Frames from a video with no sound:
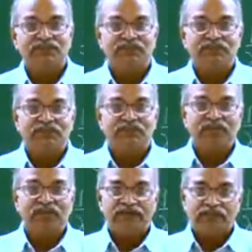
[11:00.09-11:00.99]
So if
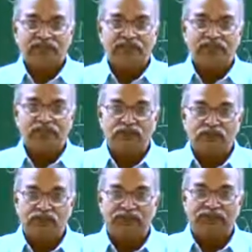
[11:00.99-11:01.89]
you have sugar
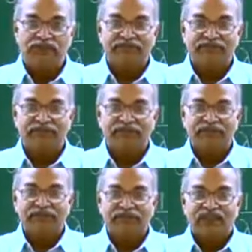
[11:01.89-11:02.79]
solution
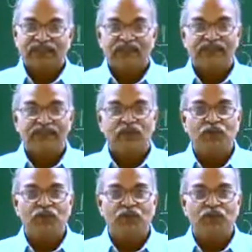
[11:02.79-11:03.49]
and you